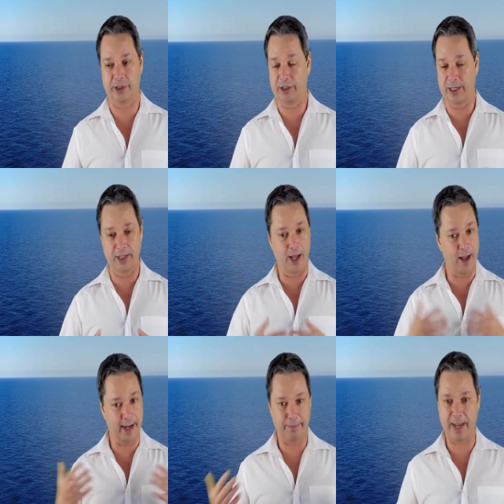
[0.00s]
There's a
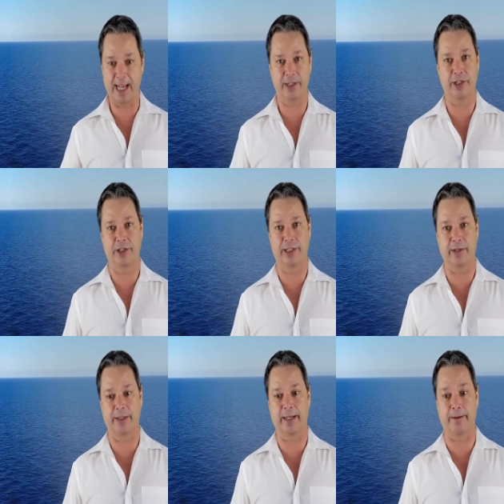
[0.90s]
lot of passengers
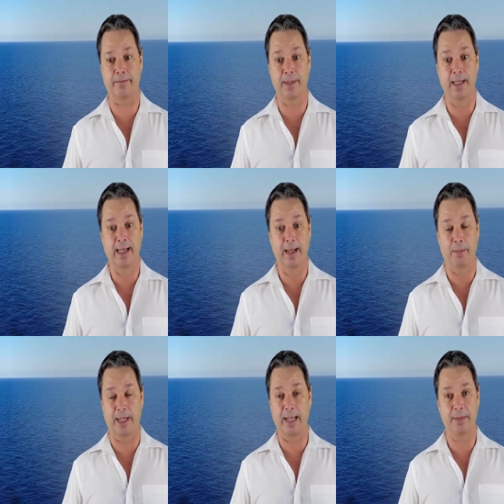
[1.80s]
out there.
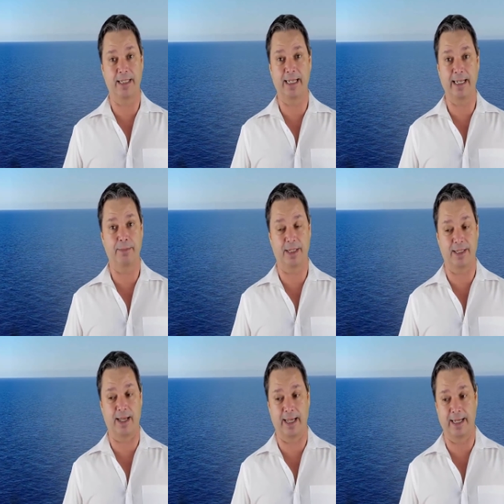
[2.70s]
But I'm sitting
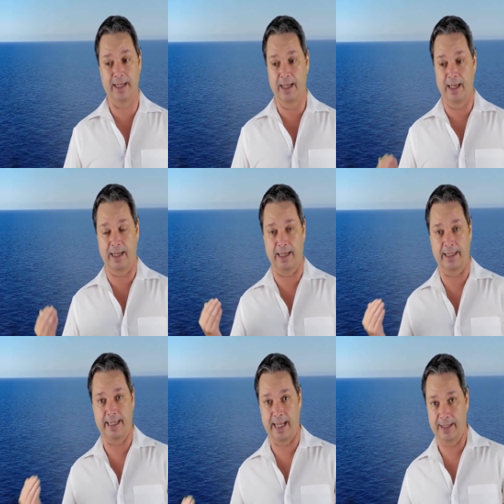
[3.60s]
beside an
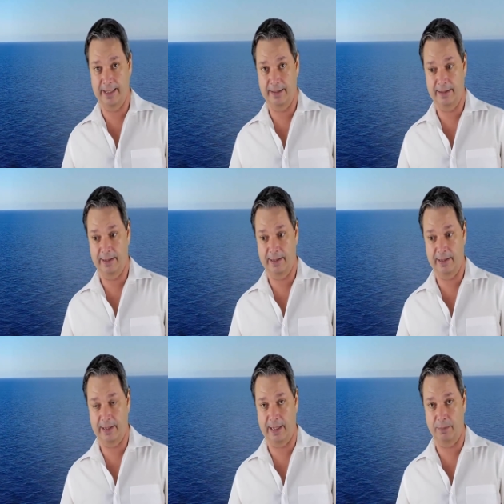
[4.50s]
Italian
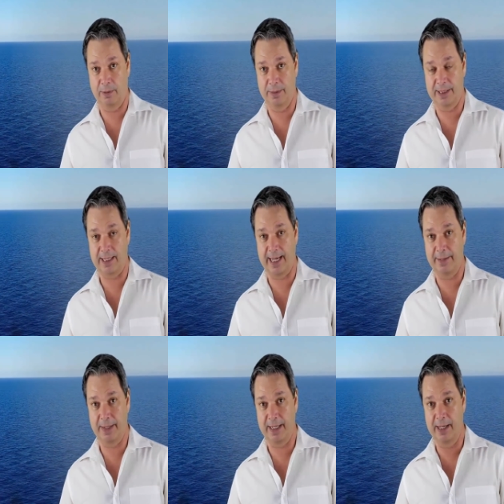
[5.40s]
uh, couple beside
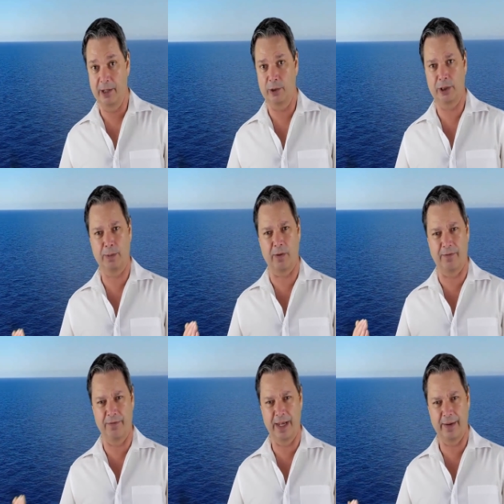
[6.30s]
me who spoke
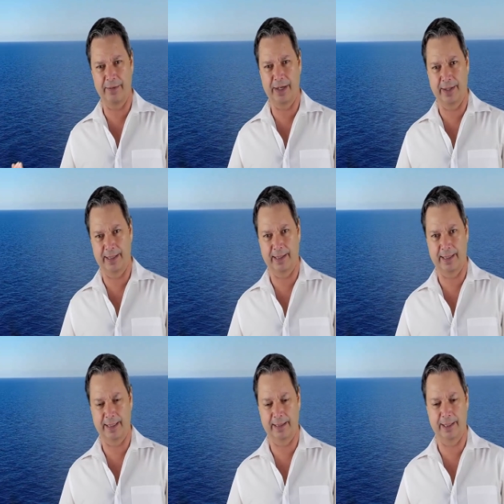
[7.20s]
very, very little
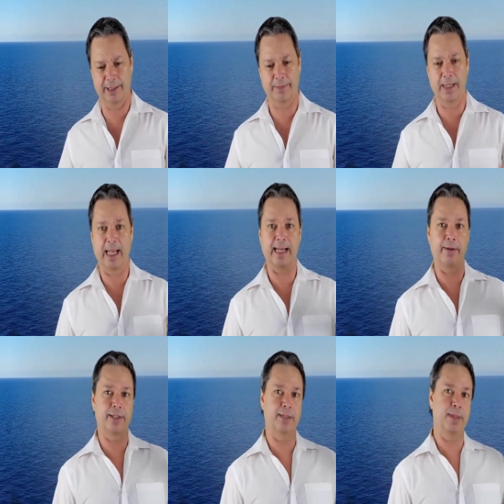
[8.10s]
English, and I
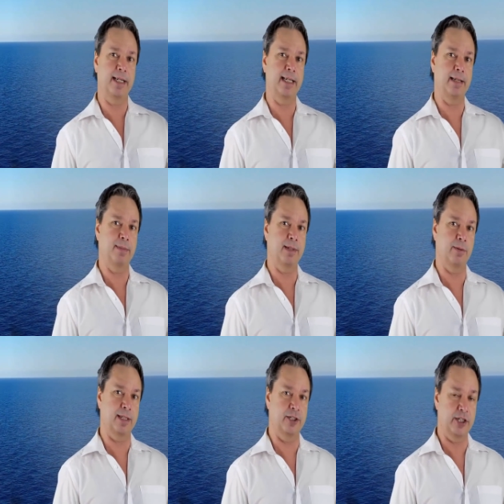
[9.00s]
was speaking
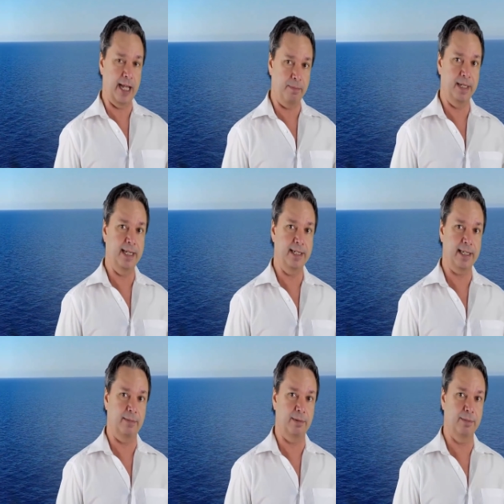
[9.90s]
with a Japanese
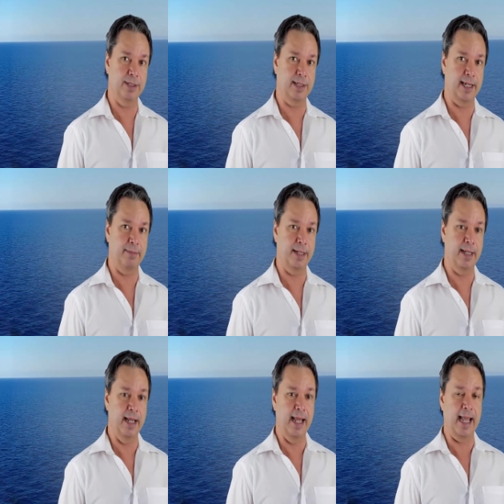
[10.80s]
couple beside me,
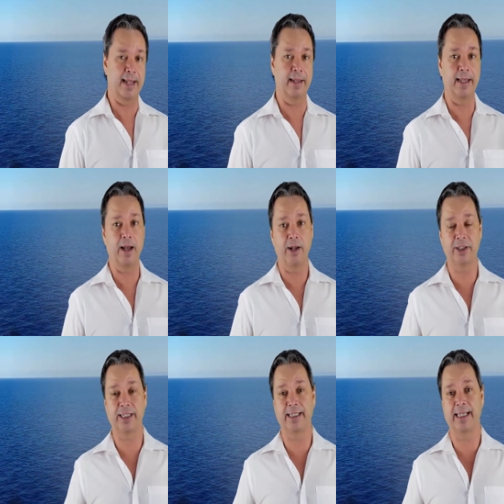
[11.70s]
and they all
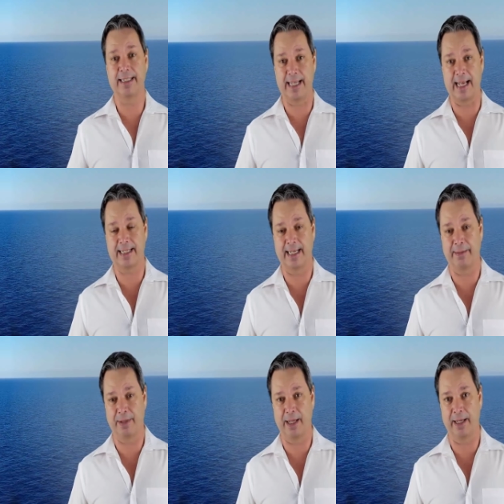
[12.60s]
said the exact
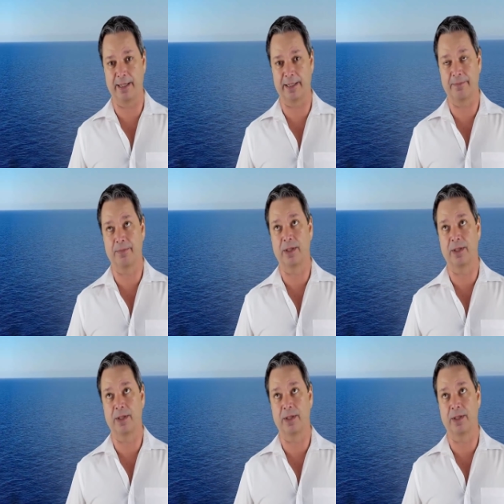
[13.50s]
same things.